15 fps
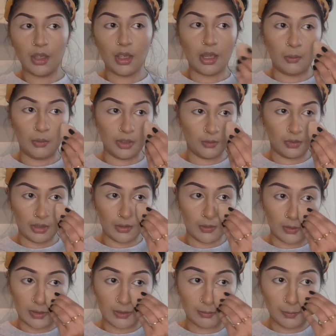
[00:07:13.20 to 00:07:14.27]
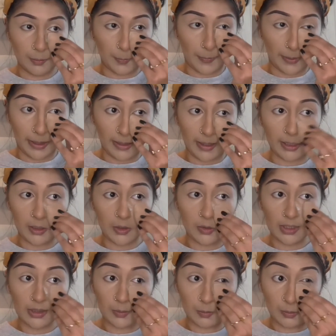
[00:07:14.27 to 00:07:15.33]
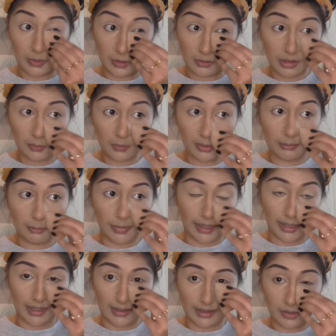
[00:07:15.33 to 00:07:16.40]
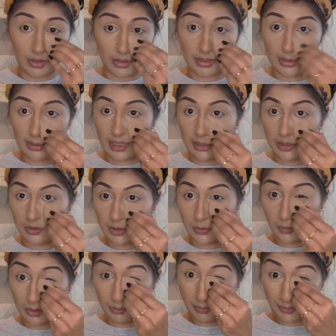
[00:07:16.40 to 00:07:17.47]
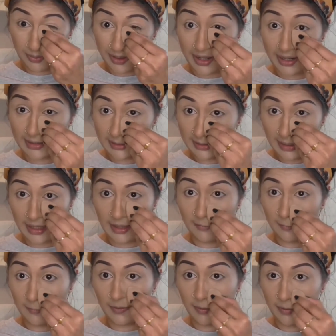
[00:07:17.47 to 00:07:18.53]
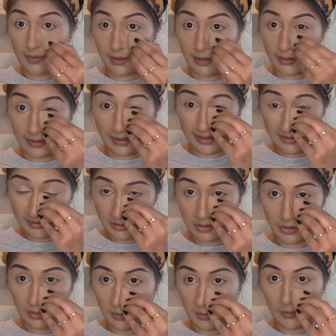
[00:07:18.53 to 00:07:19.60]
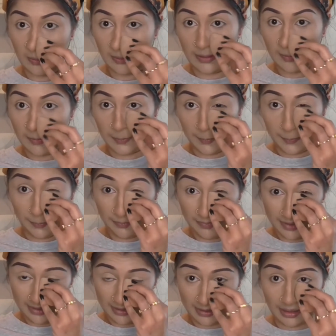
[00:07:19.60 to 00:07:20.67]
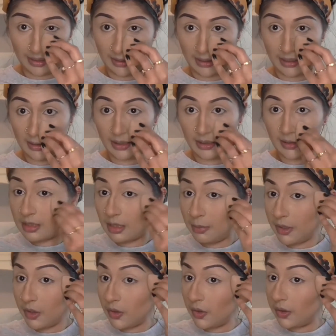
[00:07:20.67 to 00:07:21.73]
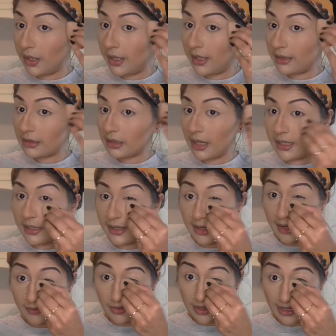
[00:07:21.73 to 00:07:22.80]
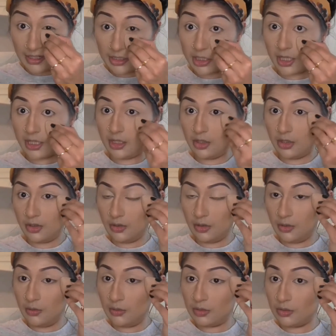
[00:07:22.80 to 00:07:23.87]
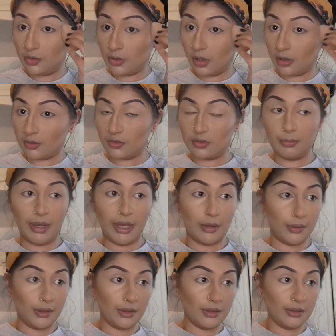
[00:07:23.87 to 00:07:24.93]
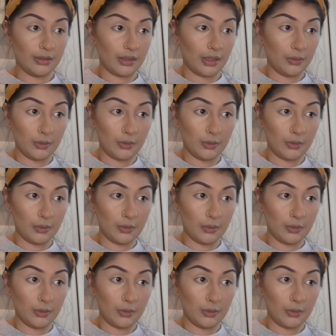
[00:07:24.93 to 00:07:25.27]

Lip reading: and what you want to do is you don't want to bake just yet, you just want to press everything into the skin. To be honest, I never actually use drugstore powders.